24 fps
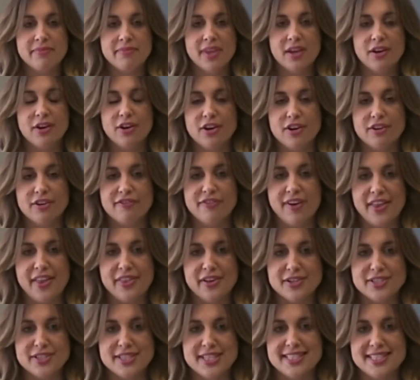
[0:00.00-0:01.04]
her
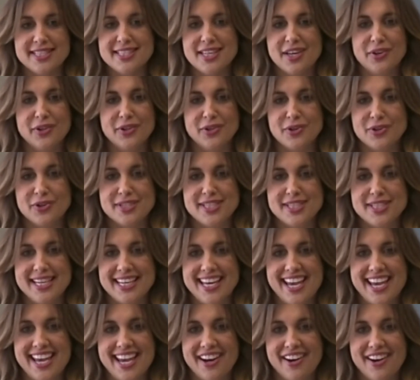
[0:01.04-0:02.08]
father's in skilled nursing
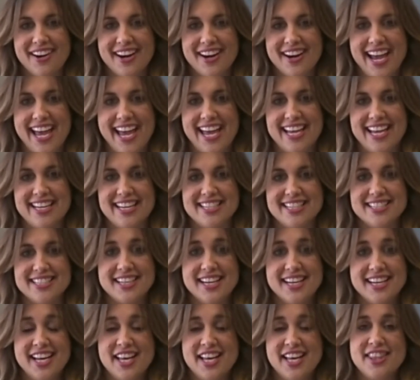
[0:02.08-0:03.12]
care, and
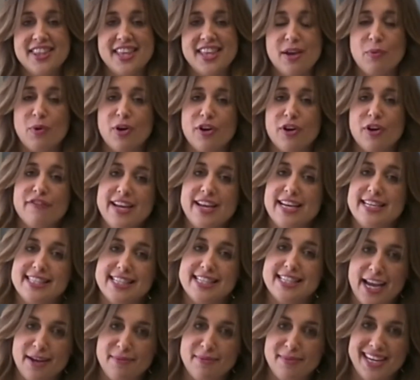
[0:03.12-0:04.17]
they were
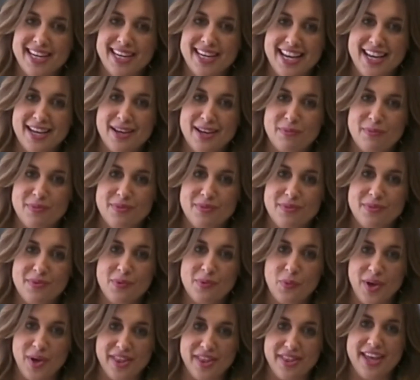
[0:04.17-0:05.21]
FaceTiming
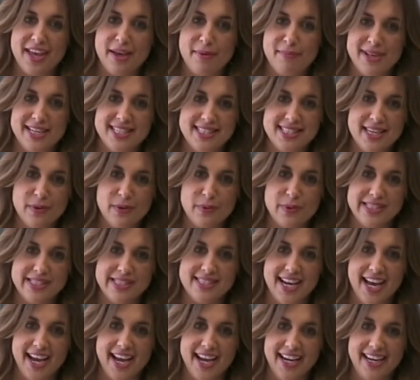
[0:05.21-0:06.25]
with him as he was
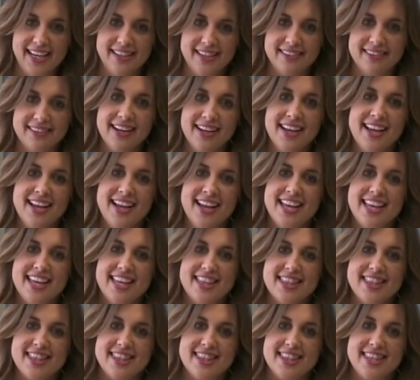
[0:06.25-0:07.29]
dying.
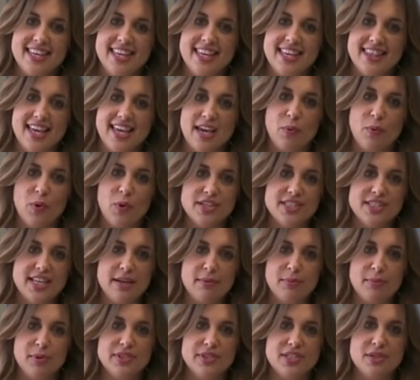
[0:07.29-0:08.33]
They weren't
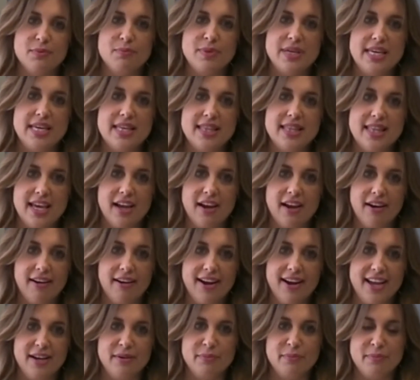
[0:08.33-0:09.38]
able to be there
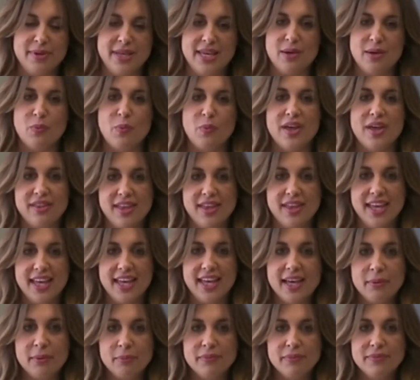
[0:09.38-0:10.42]
and be with
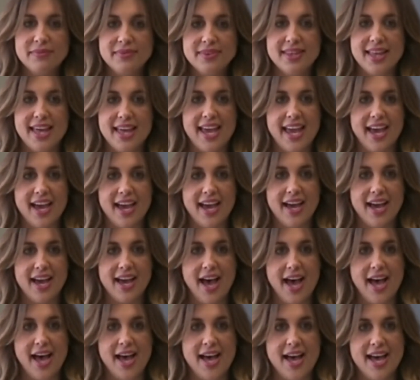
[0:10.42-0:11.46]
him.
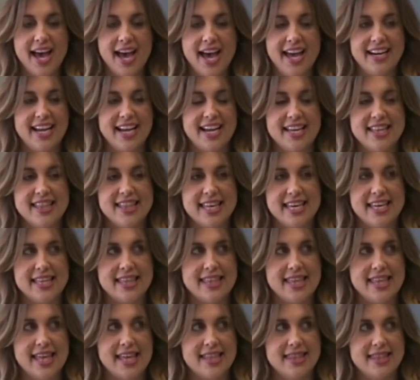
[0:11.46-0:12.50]
And I
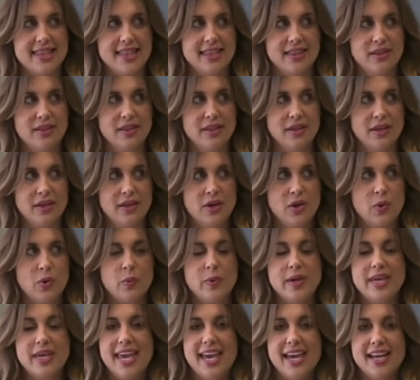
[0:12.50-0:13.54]
think that
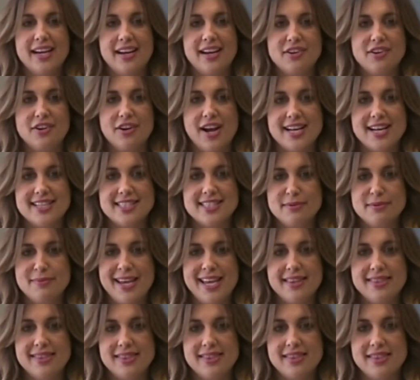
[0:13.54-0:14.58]
we can't
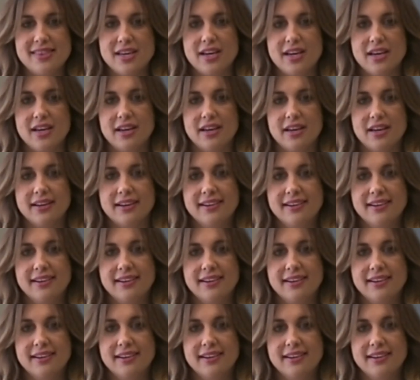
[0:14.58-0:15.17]
underestimate the